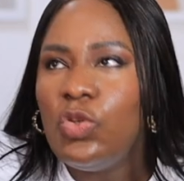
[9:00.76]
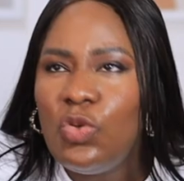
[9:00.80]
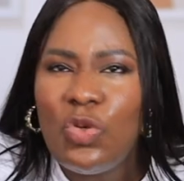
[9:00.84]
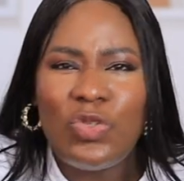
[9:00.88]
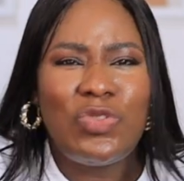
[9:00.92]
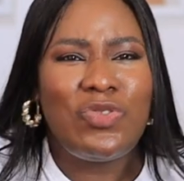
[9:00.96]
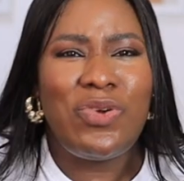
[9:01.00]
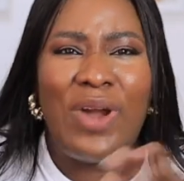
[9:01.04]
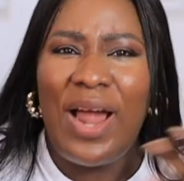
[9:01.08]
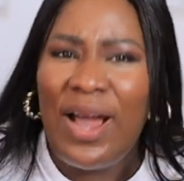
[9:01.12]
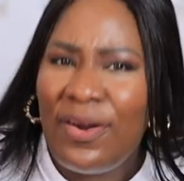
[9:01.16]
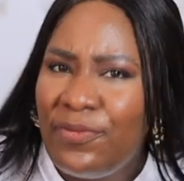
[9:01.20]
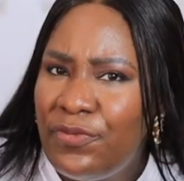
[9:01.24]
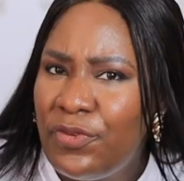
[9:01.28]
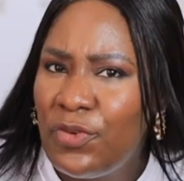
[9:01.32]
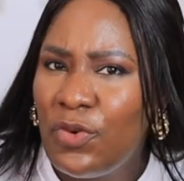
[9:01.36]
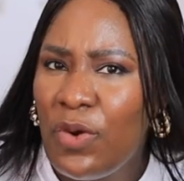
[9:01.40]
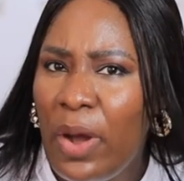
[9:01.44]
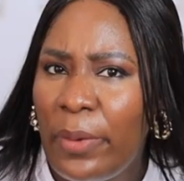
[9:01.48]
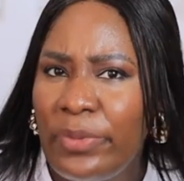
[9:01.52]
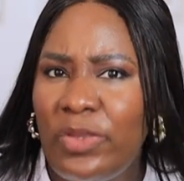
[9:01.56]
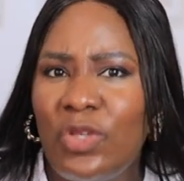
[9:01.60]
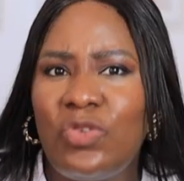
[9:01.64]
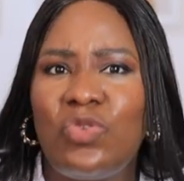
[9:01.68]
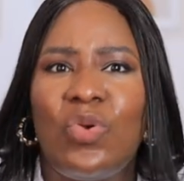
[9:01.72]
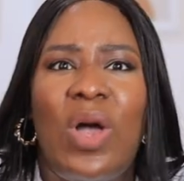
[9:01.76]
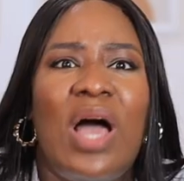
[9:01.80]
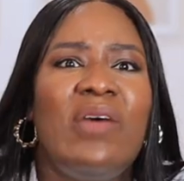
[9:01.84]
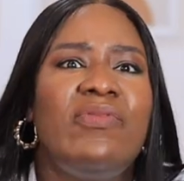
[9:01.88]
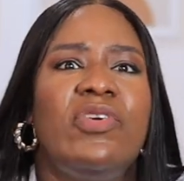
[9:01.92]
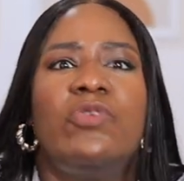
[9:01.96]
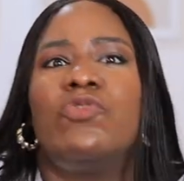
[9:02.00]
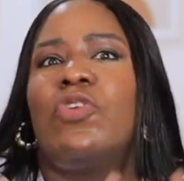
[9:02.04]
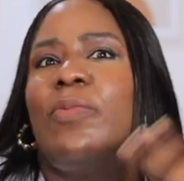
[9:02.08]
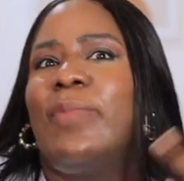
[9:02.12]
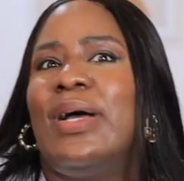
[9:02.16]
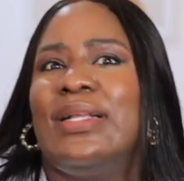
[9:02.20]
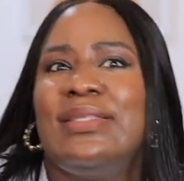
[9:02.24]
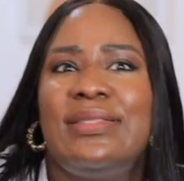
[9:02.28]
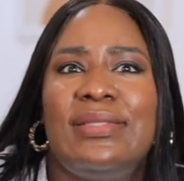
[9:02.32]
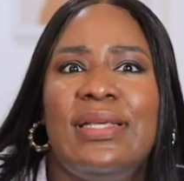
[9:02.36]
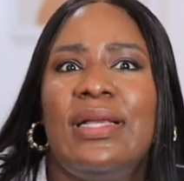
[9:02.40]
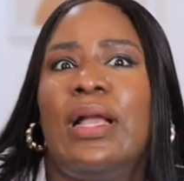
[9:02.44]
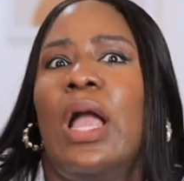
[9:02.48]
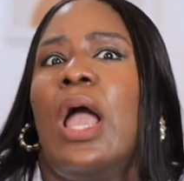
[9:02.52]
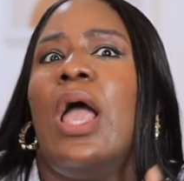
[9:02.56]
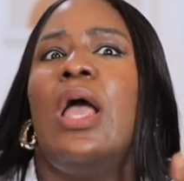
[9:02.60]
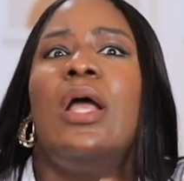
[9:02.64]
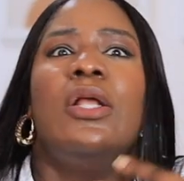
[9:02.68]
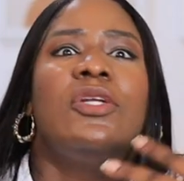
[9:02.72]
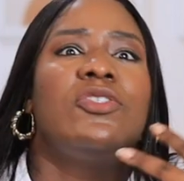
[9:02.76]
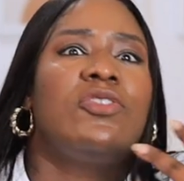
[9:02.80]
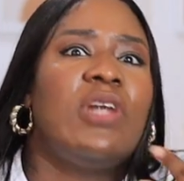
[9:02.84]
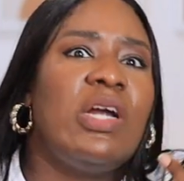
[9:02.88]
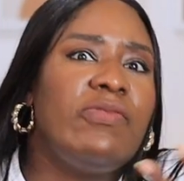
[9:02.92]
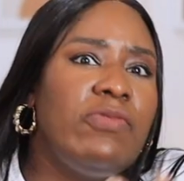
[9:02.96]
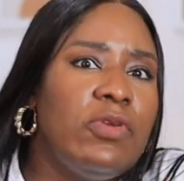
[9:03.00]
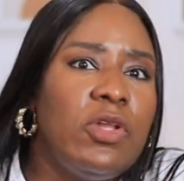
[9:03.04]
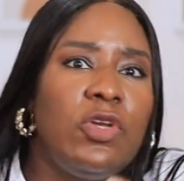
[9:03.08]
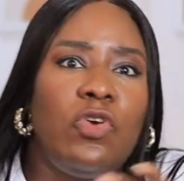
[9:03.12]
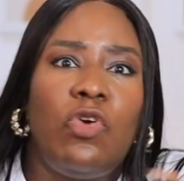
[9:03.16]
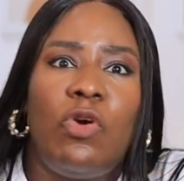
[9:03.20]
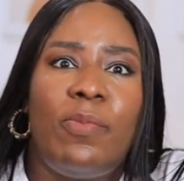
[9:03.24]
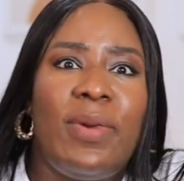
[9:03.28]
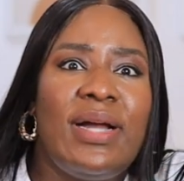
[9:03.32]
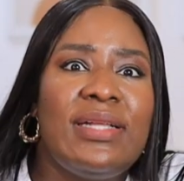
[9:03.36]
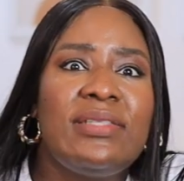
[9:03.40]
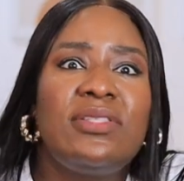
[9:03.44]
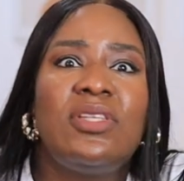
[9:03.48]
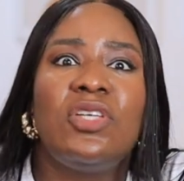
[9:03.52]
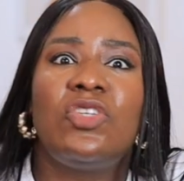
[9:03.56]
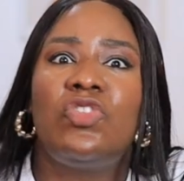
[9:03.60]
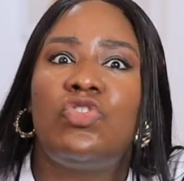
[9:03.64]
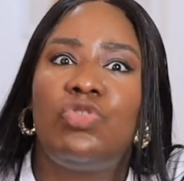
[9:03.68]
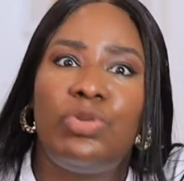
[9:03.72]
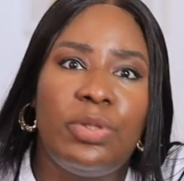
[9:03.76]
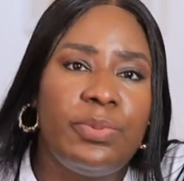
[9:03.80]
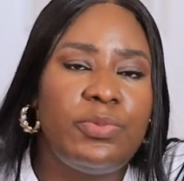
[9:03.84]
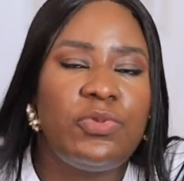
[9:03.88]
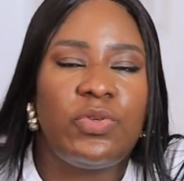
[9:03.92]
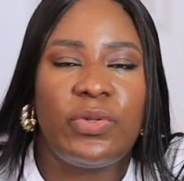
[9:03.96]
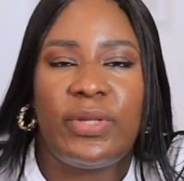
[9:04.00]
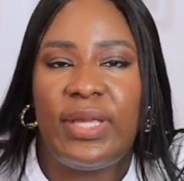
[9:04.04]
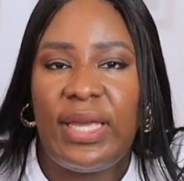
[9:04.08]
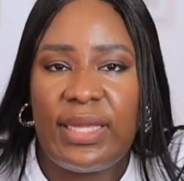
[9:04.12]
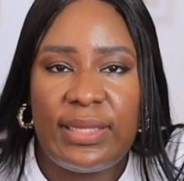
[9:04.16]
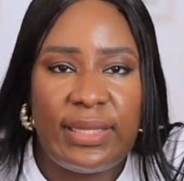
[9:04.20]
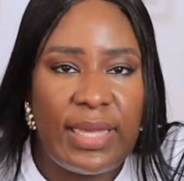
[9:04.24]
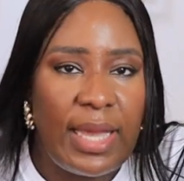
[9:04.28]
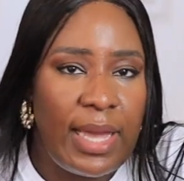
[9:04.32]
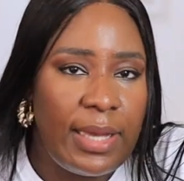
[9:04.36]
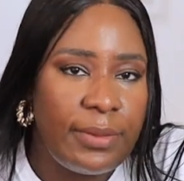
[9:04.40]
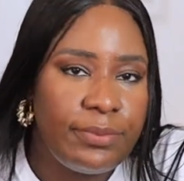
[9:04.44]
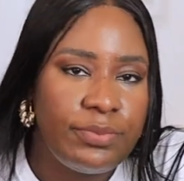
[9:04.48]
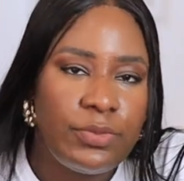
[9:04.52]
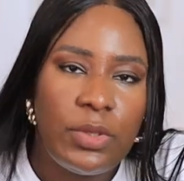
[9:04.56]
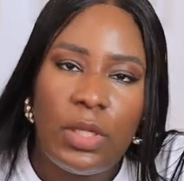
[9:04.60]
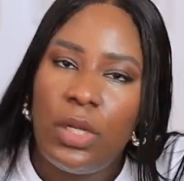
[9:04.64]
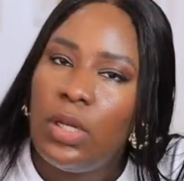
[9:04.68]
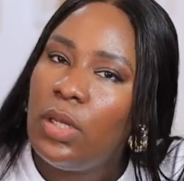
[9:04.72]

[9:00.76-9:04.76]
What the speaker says: you know, travel. I want us to have a romantic travel and romantic trip together.